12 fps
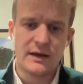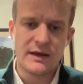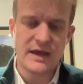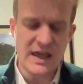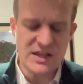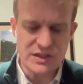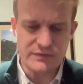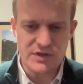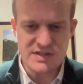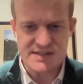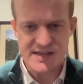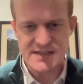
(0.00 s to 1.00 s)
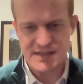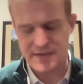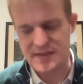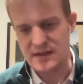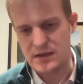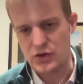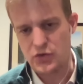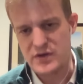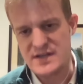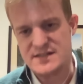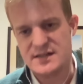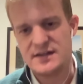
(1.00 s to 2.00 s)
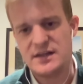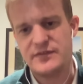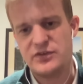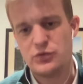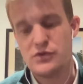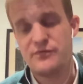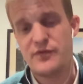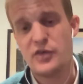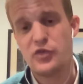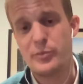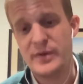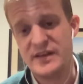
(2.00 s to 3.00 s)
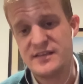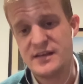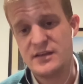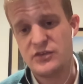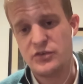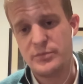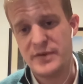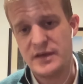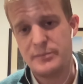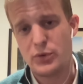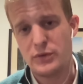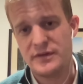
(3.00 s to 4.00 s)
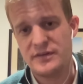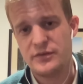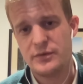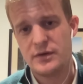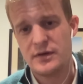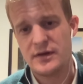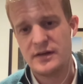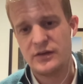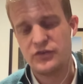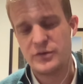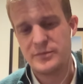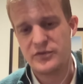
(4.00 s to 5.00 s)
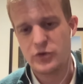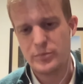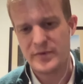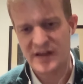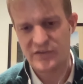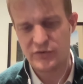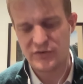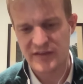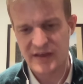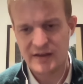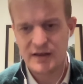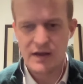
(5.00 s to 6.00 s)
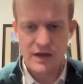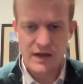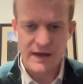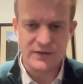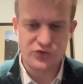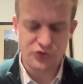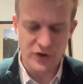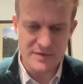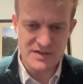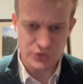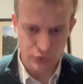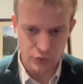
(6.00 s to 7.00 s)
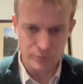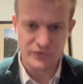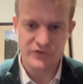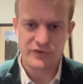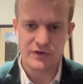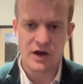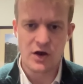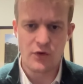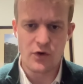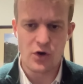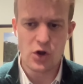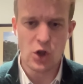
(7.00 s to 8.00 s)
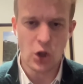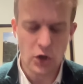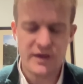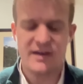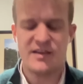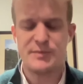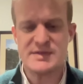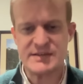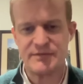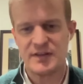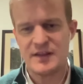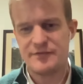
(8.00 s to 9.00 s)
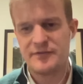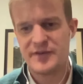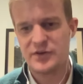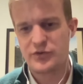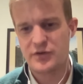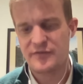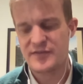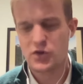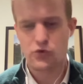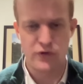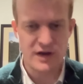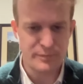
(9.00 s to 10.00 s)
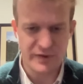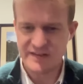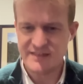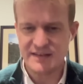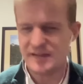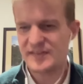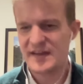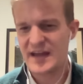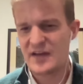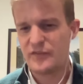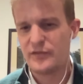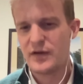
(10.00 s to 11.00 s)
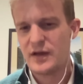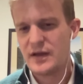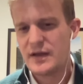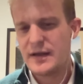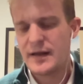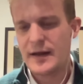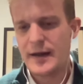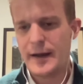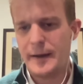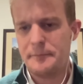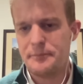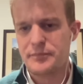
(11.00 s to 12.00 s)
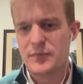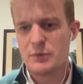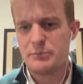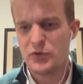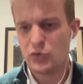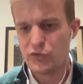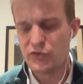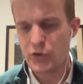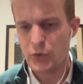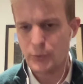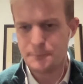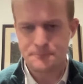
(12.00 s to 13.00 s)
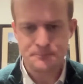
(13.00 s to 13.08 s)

Each of those things, I think, increase an individual's vulnerability to being pulled into an extremist group. And as you said, extremist groups are looking specifically for veterans, for the credibility that they have, but also